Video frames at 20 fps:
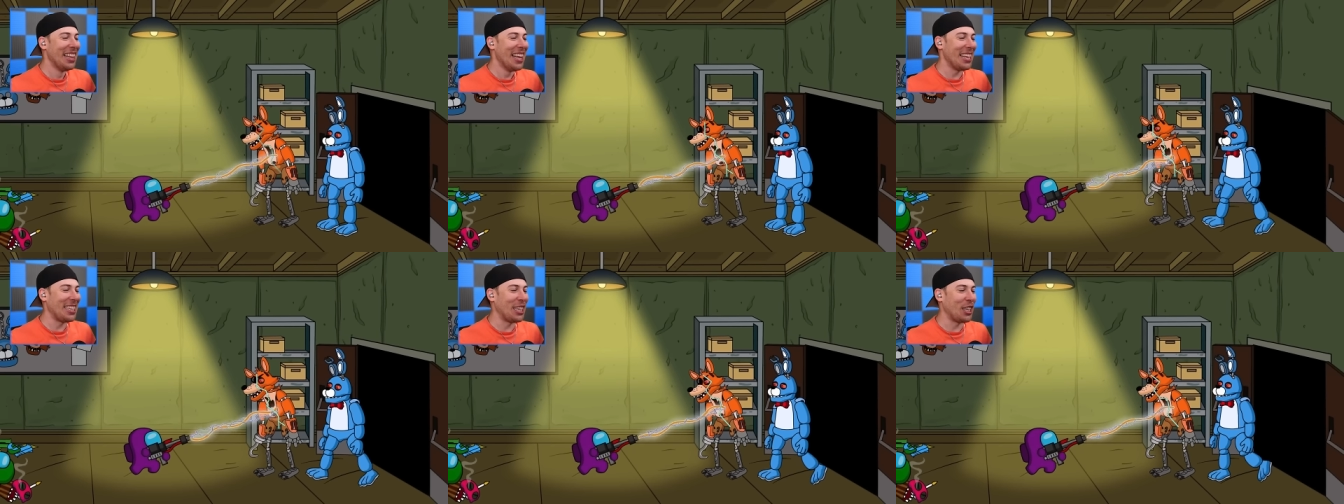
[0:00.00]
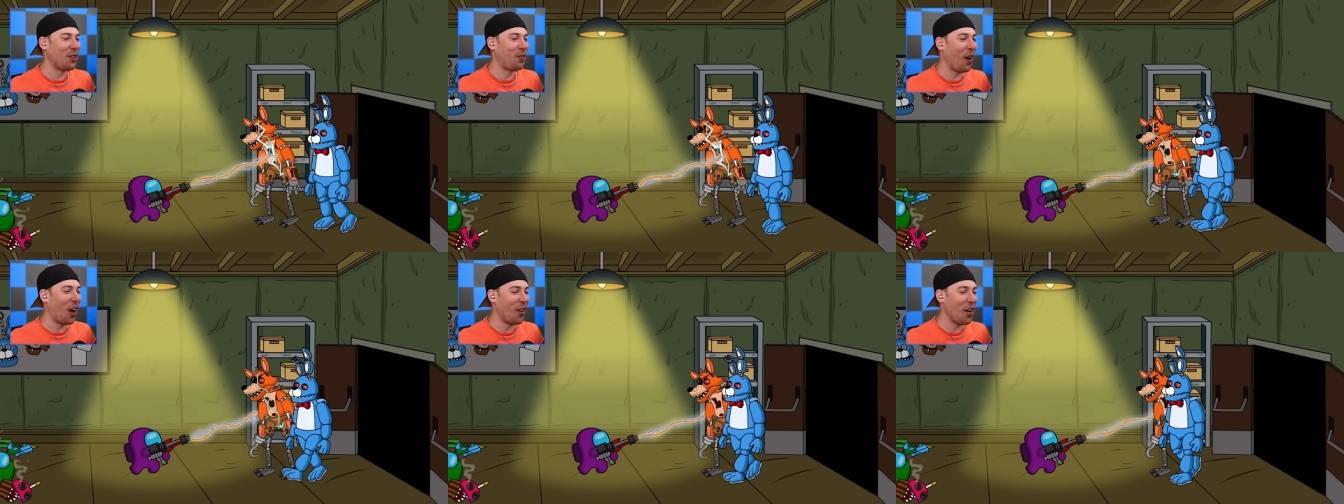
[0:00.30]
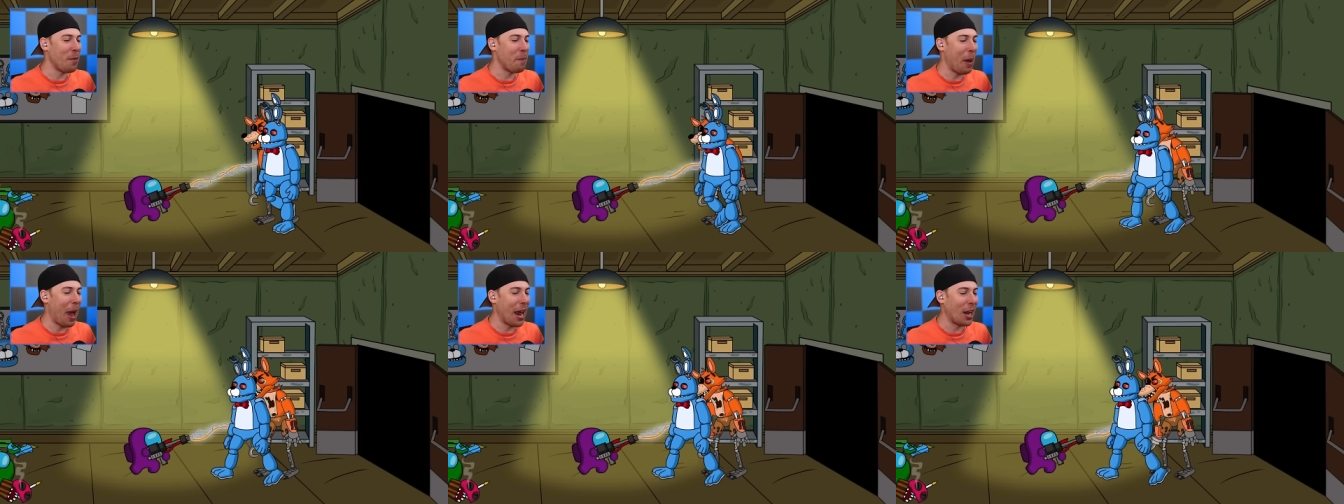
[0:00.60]
This is
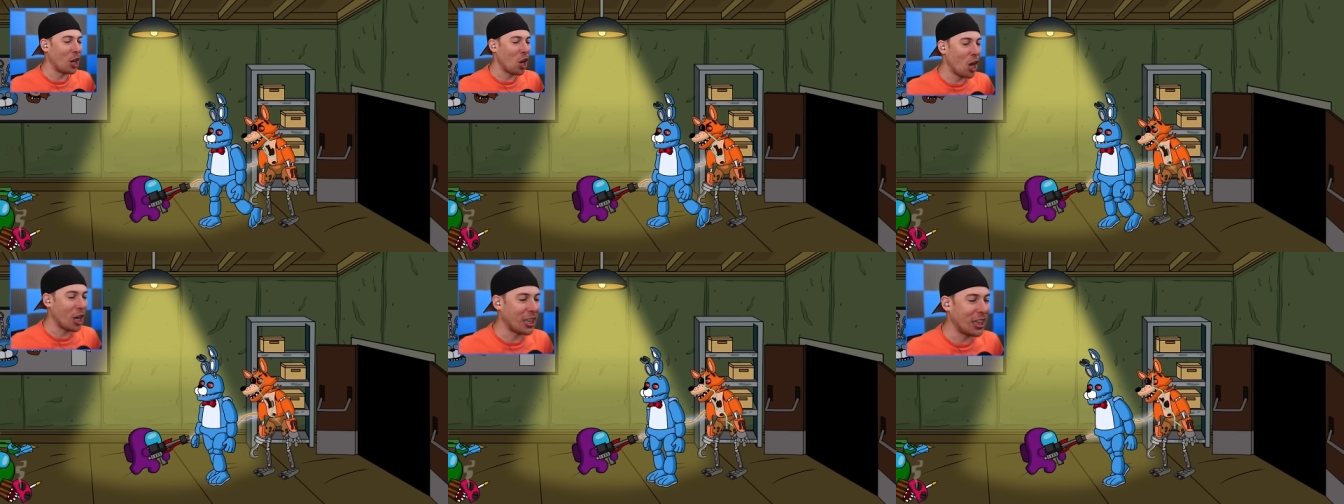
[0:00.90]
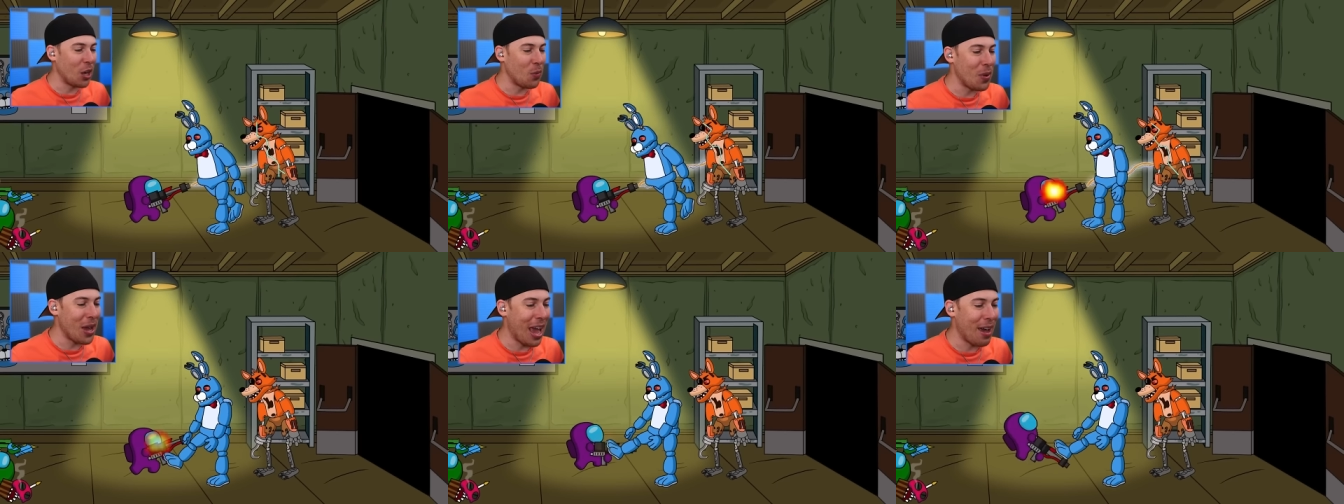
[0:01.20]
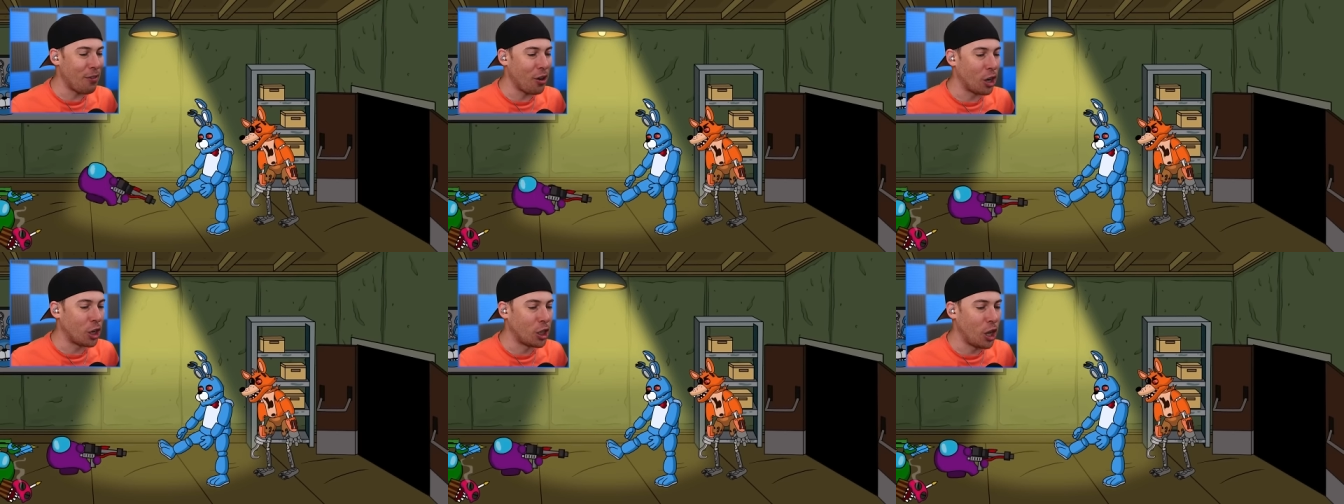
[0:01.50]
very bad. Luckily, we
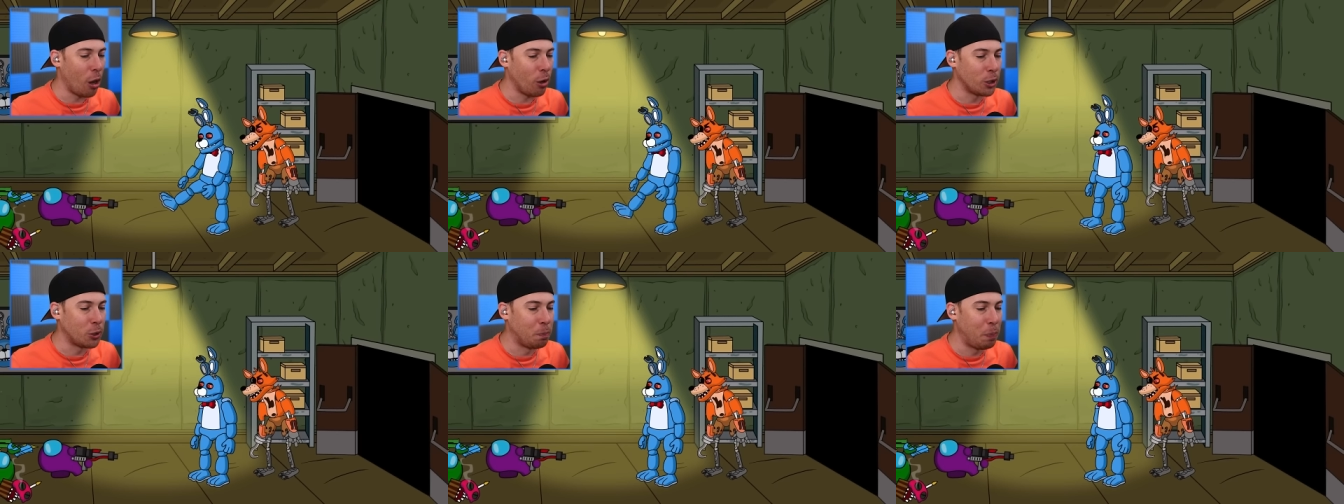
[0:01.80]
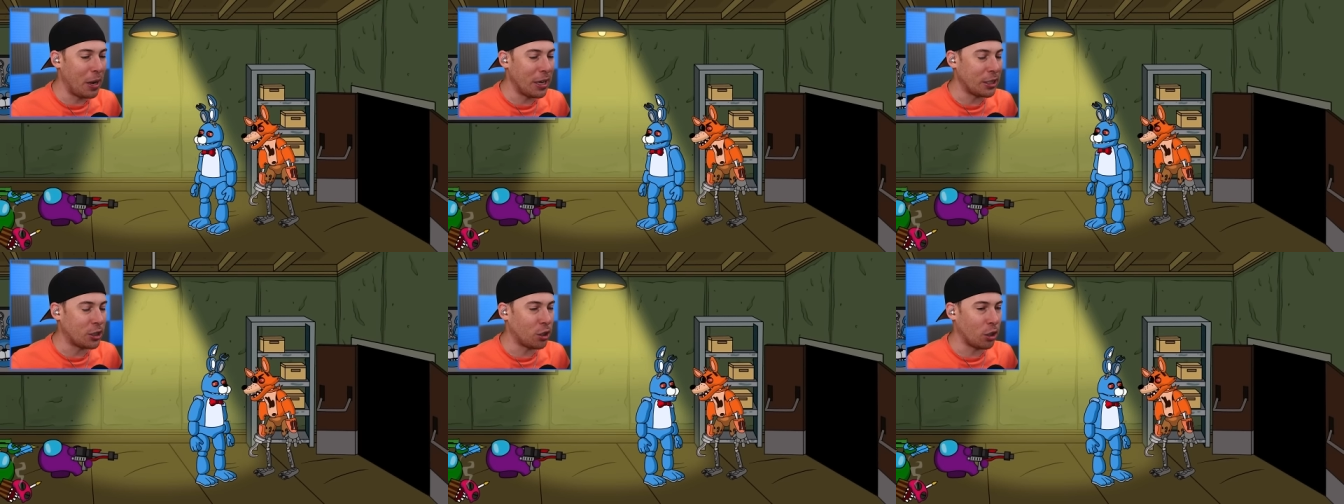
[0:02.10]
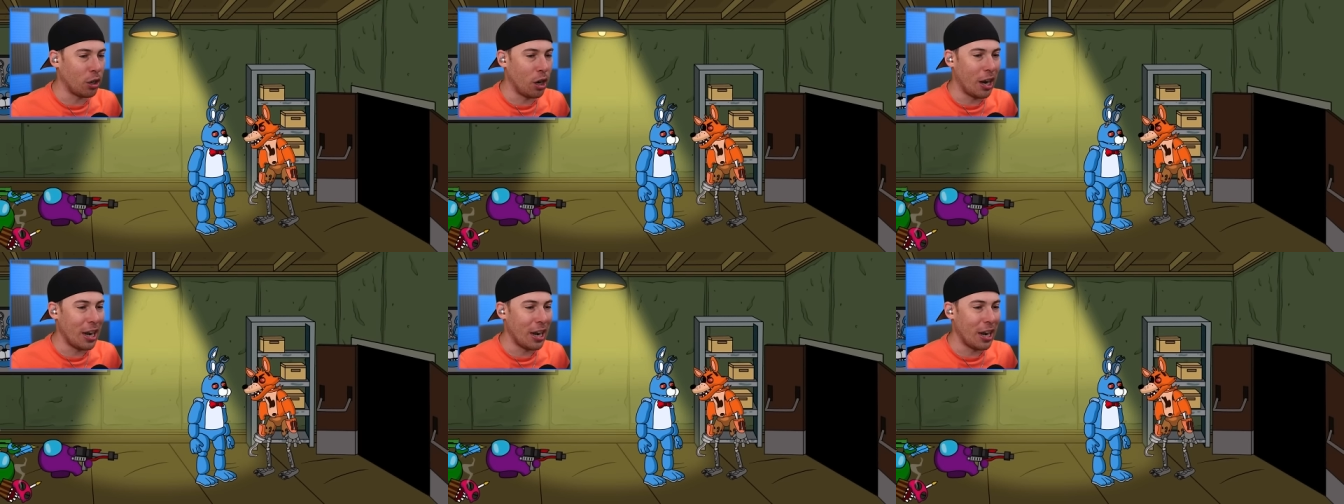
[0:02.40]
have our Ghostbuster